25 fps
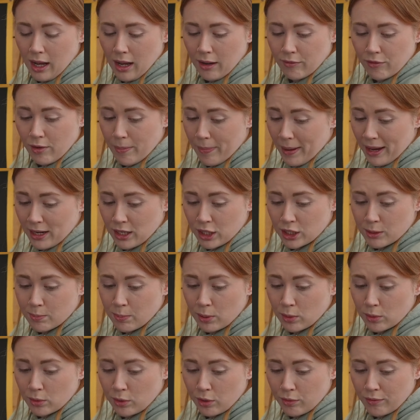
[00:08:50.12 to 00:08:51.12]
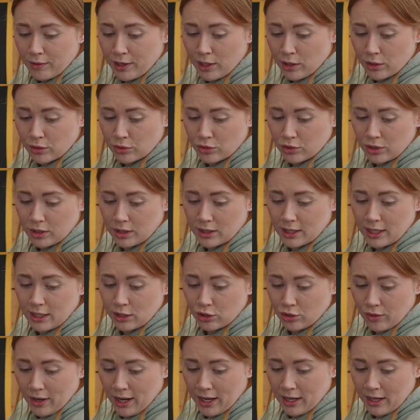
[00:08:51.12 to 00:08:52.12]
Rebecca's pulled 300 in
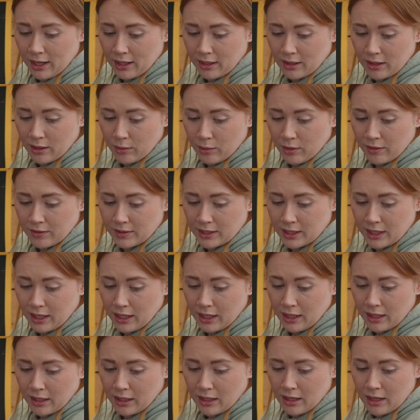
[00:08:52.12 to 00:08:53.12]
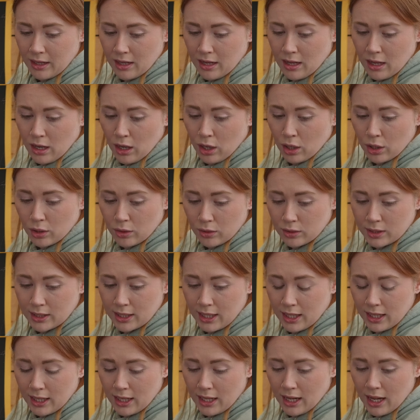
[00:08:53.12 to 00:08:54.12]
training that we've seen.
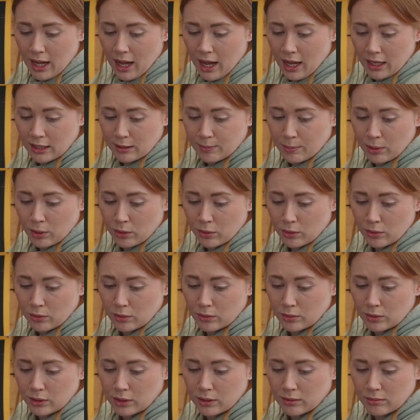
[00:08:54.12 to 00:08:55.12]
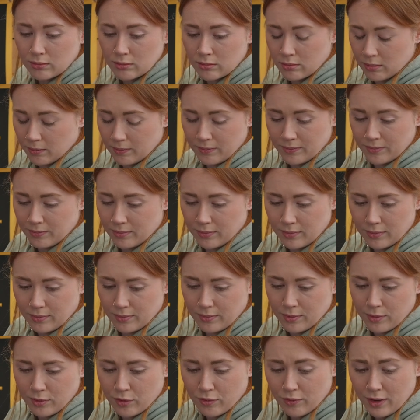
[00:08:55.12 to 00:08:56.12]
Lucy has pulled
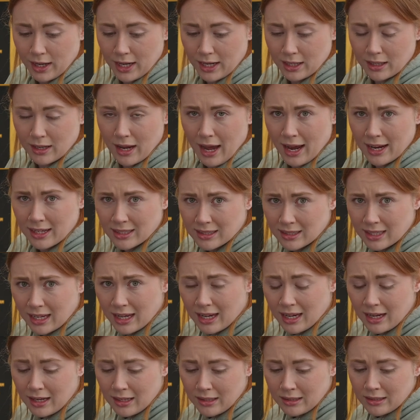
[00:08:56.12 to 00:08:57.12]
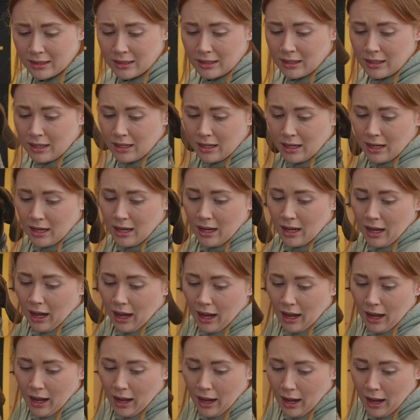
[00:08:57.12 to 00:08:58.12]
318.
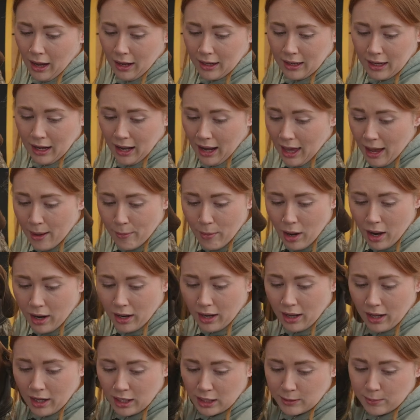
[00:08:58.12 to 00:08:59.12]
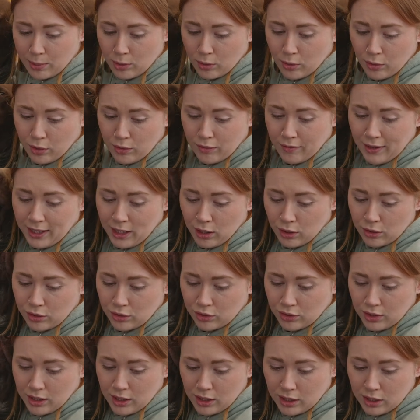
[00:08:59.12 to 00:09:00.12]
Claire Myler has pulled
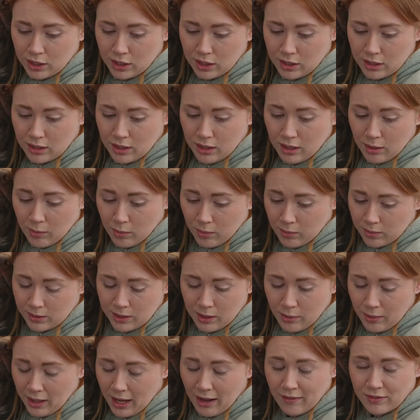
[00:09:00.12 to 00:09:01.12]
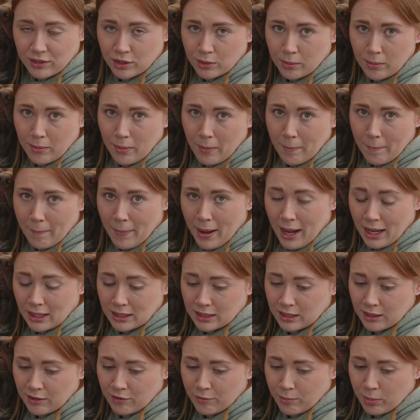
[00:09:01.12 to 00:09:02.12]
300. So we have some
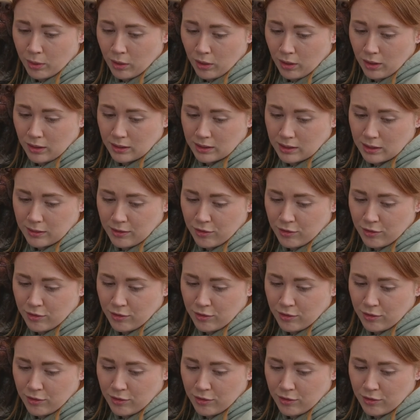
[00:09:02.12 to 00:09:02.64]
massive pullers.